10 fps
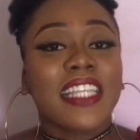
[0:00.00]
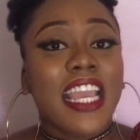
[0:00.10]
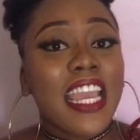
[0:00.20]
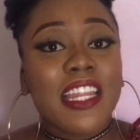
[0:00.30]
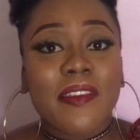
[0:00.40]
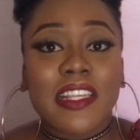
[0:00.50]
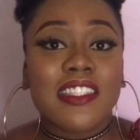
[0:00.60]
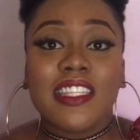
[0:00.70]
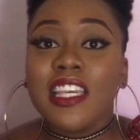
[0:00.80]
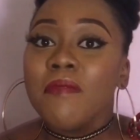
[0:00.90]

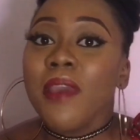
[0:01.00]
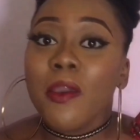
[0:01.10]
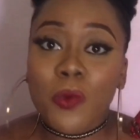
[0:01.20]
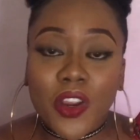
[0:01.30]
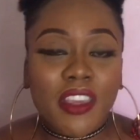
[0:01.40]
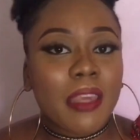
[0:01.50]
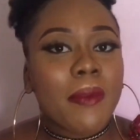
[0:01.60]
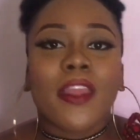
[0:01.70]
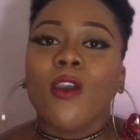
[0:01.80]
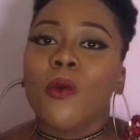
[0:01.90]
Anyways, it may work, it
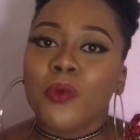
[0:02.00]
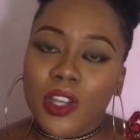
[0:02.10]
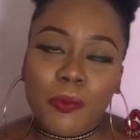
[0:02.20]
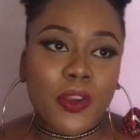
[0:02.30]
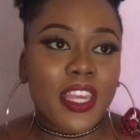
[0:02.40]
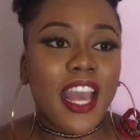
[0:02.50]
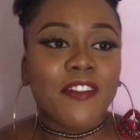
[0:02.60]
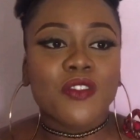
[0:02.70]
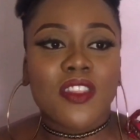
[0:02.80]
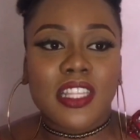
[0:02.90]
may not work, but you have
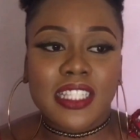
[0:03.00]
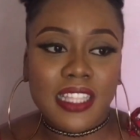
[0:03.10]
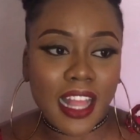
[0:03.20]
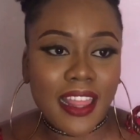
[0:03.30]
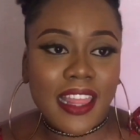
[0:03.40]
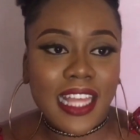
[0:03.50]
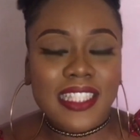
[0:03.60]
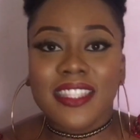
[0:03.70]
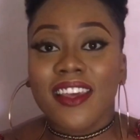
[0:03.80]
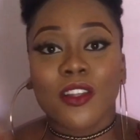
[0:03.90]
to understand that
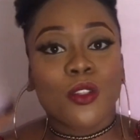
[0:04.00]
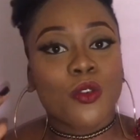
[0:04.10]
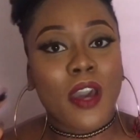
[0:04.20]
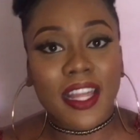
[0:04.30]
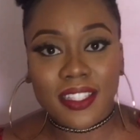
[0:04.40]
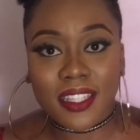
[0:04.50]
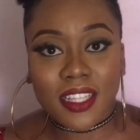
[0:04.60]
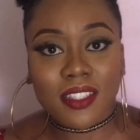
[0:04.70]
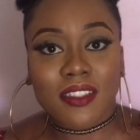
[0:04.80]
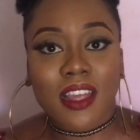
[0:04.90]
there are two
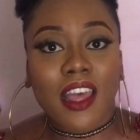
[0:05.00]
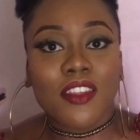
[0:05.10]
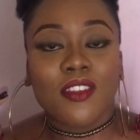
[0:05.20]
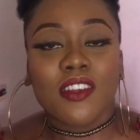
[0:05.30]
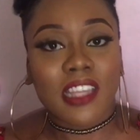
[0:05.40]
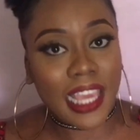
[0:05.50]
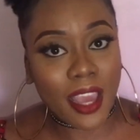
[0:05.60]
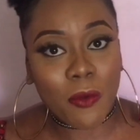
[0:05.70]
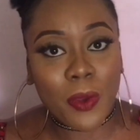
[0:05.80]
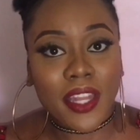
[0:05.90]
answers that you could
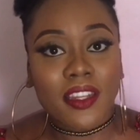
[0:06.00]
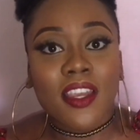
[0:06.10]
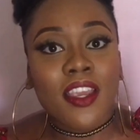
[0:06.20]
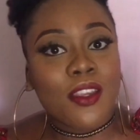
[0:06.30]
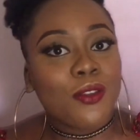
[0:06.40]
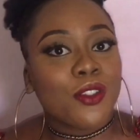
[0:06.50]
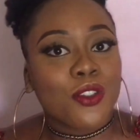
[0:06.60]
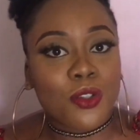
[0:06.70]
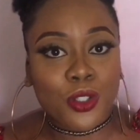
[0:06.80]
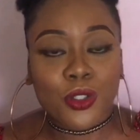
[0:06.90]
get when you
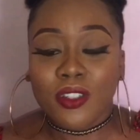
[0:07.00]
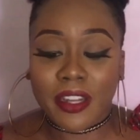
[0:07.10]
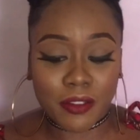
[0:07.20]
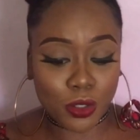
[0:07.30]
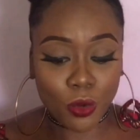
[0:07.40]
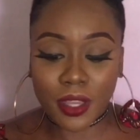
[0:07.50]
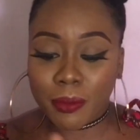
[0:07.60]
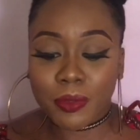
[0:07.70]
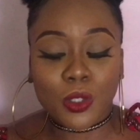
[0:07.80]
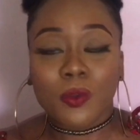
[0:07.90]
shoot your shot. There is no in
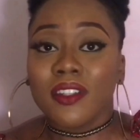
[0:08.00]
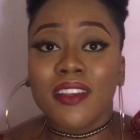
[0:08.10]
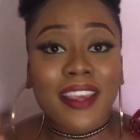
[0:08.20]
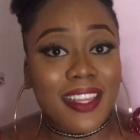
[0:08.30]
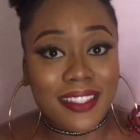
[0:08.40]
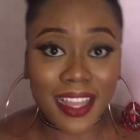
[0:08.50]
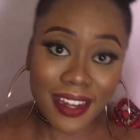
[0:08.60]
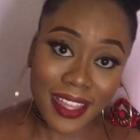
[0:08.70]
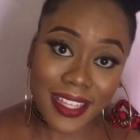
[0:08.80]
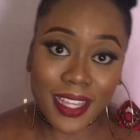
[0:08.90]
between. It's
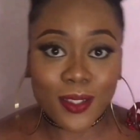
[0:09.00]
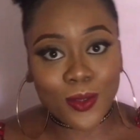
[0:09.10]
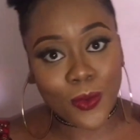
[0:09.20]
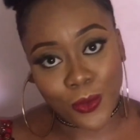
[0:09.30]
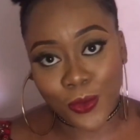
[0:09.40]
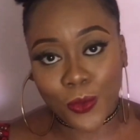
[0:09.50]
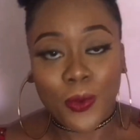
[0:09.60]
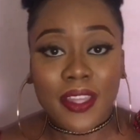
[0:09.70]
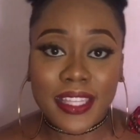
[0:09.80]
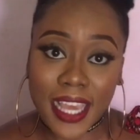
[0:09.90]
either yes or no.
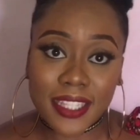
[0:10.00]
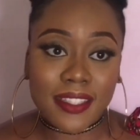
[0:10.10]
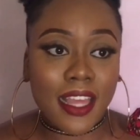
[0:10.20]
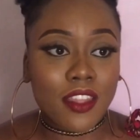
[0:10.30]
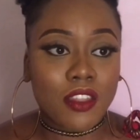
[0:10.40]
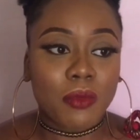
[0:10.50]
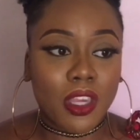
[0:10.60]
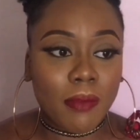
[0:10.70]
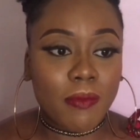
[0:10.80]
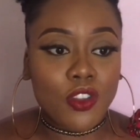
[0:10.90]
Yes, that you may
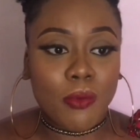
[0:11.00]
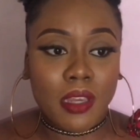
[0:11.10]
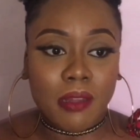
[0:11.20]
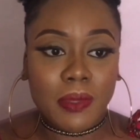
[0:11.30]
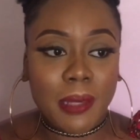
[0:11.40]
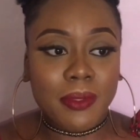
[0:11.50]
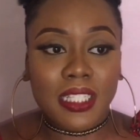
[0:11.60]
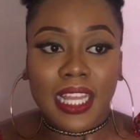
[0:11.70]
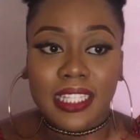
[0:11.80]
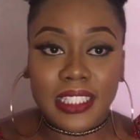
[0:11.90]
be able to
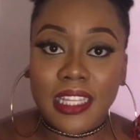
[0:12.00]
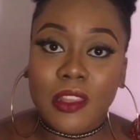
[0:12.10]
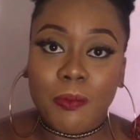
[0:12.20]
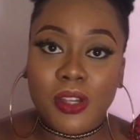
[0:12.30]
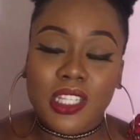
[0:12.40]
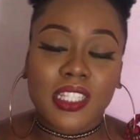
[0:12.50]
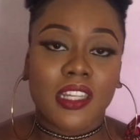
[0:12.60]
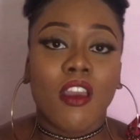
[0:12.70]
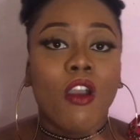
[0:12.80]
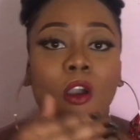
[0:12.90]
like date the person
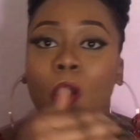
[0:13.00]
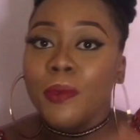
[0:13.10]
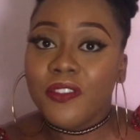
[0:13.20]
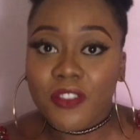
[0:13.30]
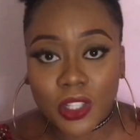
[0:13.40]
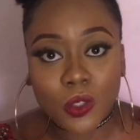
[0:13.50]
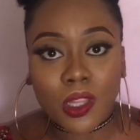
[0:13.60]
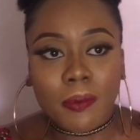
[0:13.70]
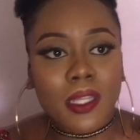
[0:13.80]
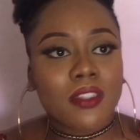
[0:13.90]
or be friends with
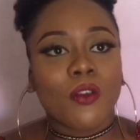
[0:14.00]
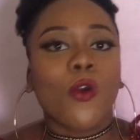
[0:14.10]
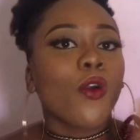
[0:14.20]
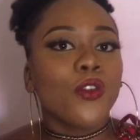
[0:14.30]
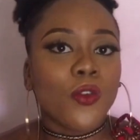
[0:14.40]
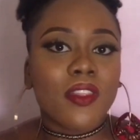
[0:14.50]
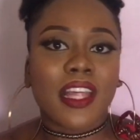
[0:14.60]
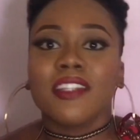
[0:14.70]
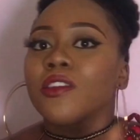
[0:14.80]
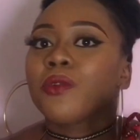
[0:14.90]
the person, or know
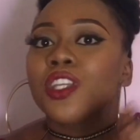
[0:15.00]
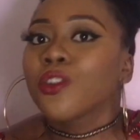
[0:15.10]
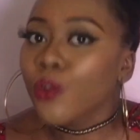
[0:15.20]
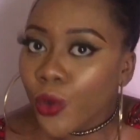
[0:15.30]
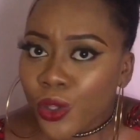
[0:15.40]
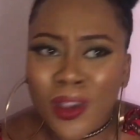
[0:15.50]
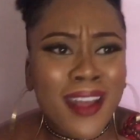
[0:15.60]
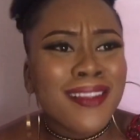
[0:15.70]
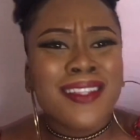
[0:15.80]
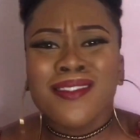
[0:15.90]
that they would ignore you,
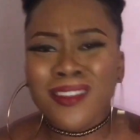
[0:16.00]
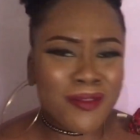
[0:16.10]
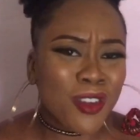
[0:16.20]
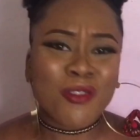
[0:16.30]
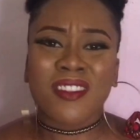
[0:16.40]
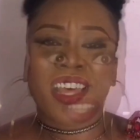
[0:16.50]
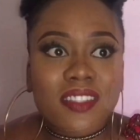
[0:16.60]
and there's nothing wrong with that.